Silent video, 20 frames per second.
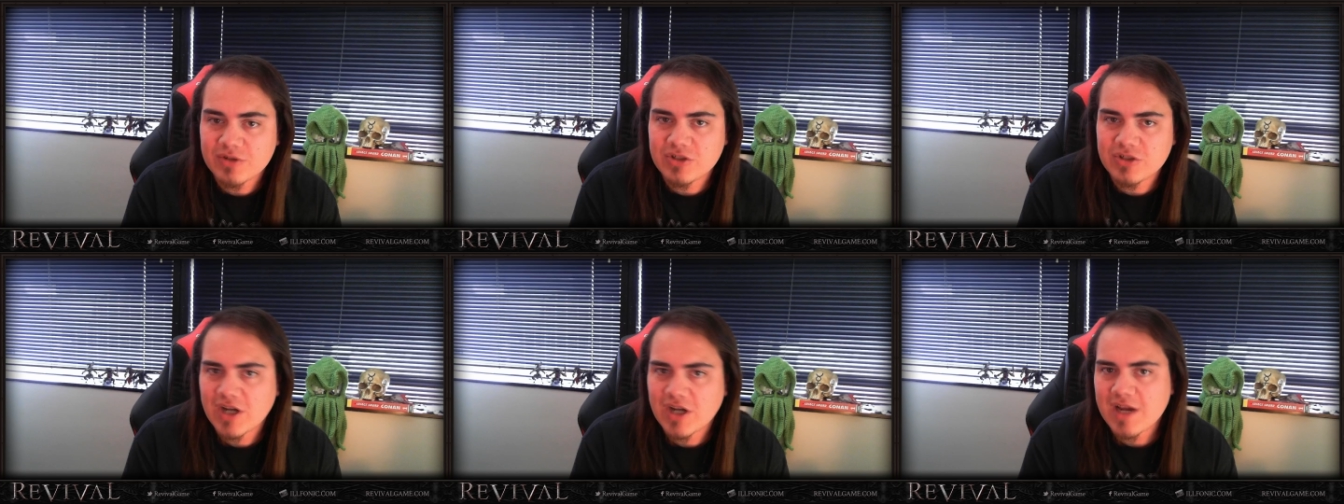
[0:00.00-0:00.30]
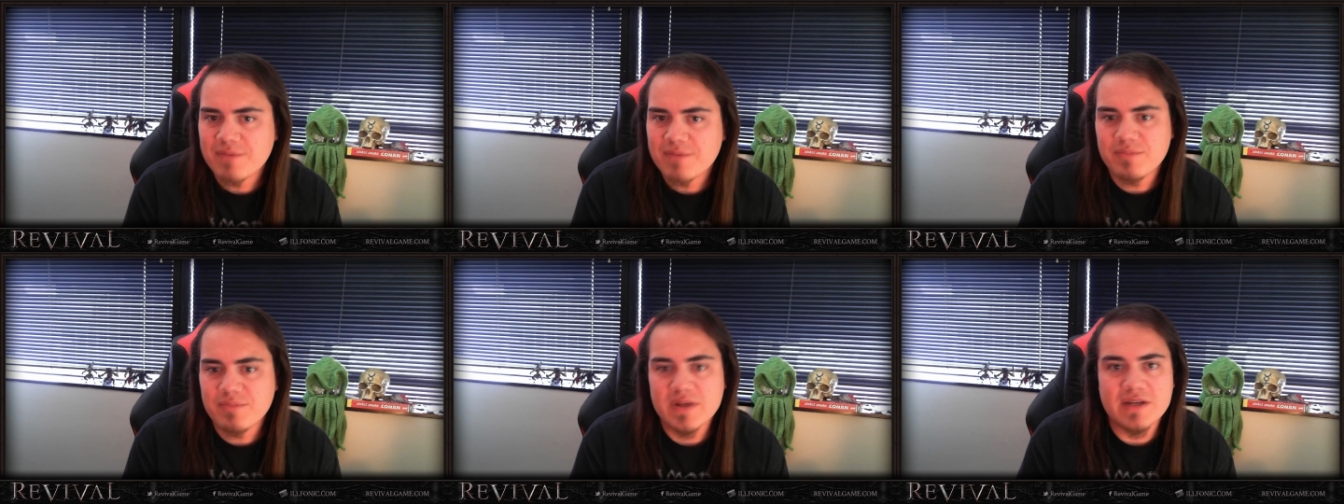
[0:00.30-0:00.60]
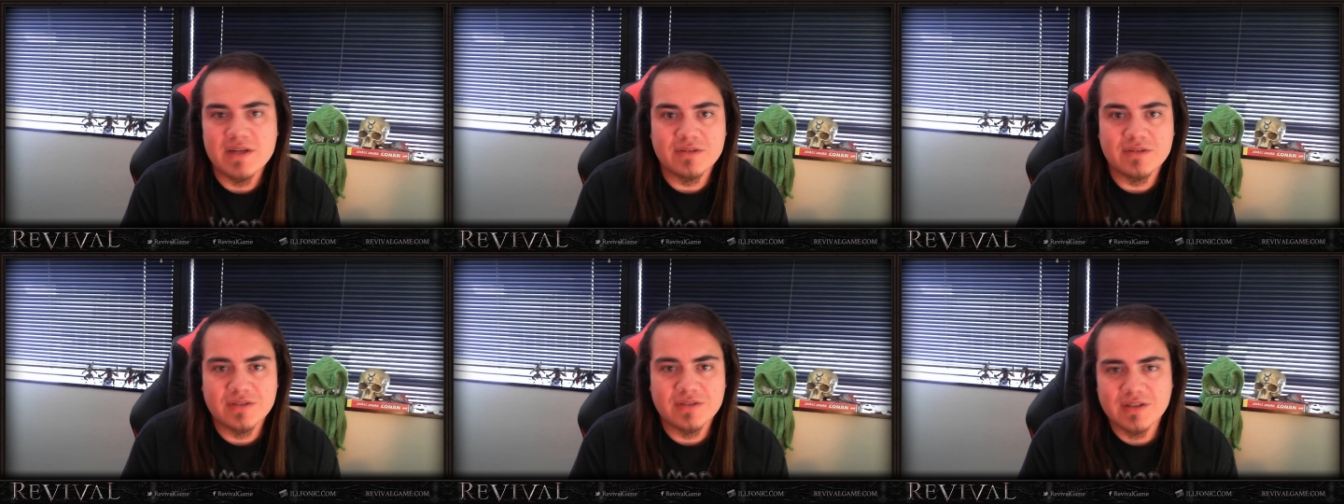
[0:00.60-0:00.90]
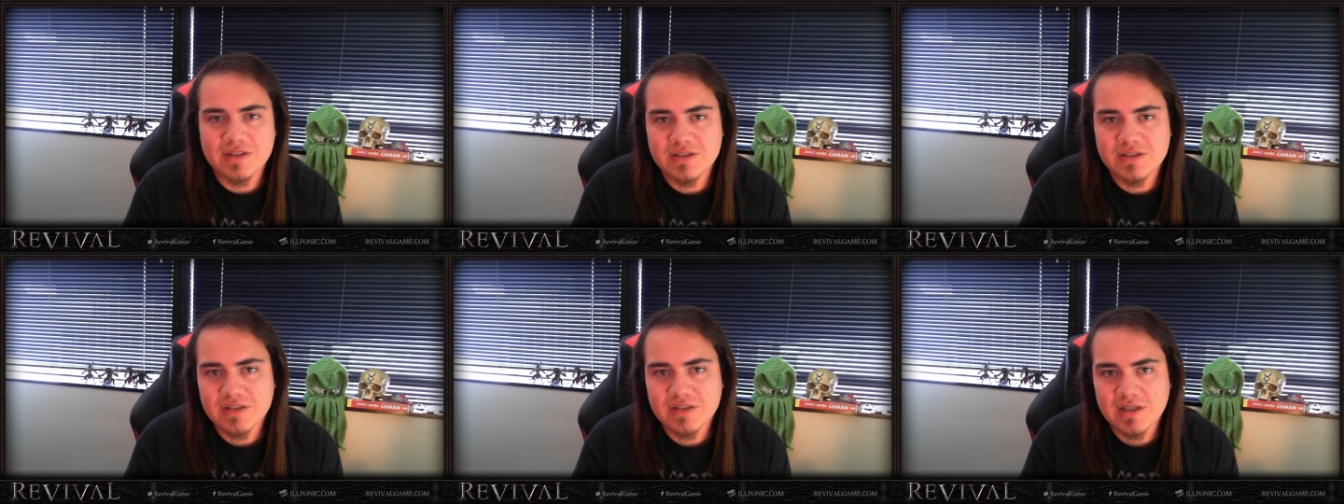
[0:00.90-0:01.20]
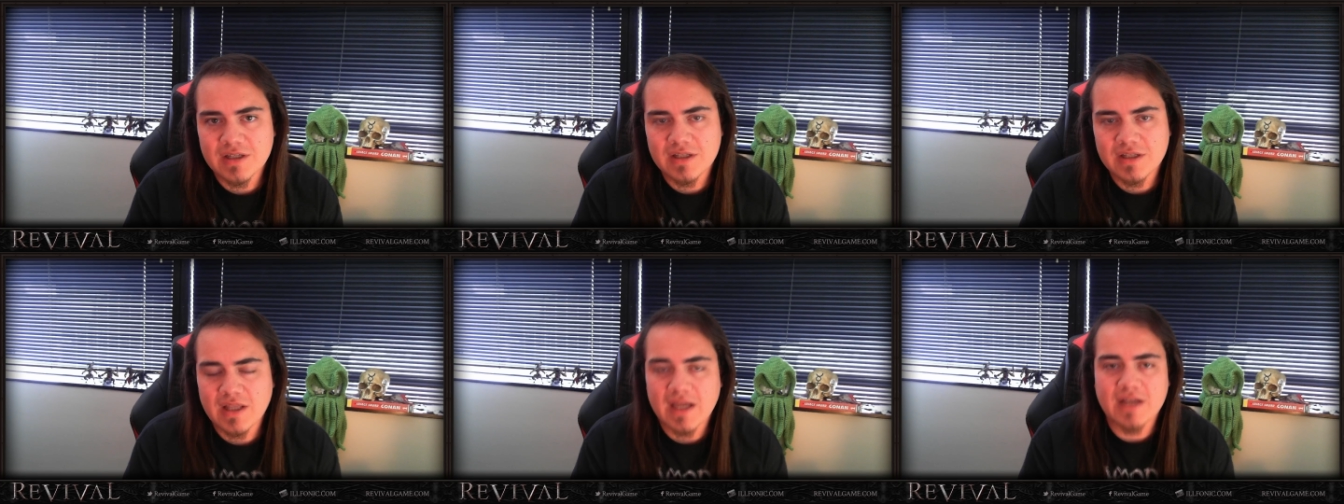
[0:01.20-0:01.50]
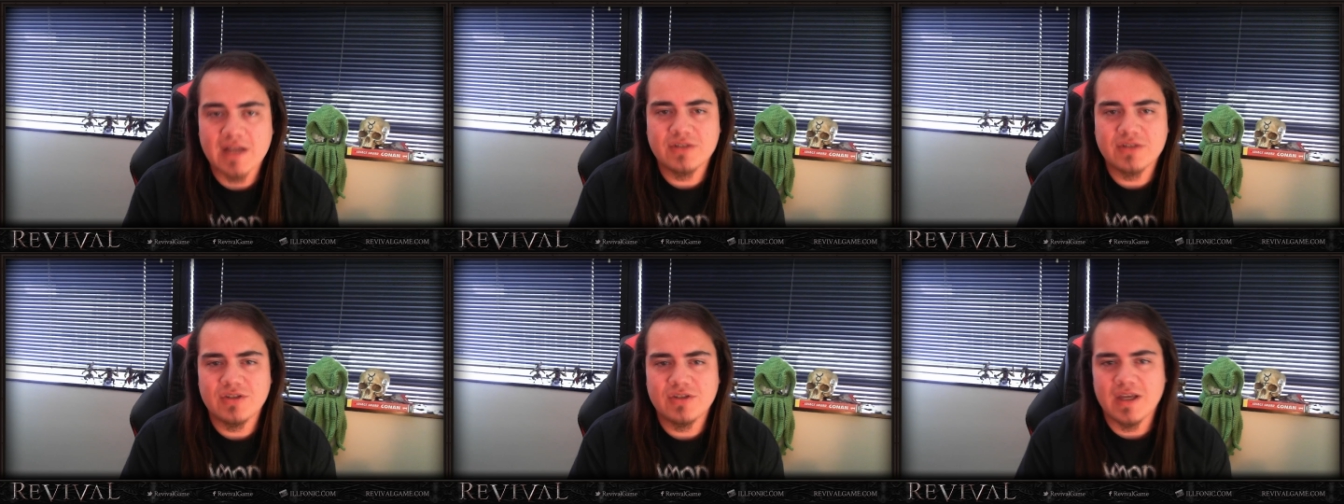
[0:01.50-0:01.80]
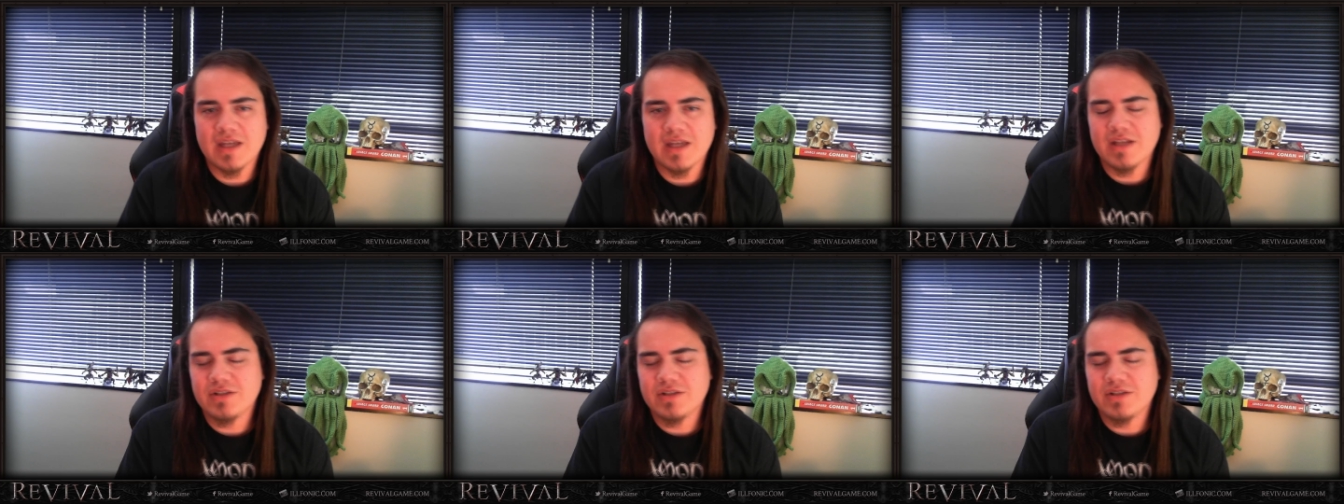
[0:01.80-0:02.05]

a giant beast, and, and like I said,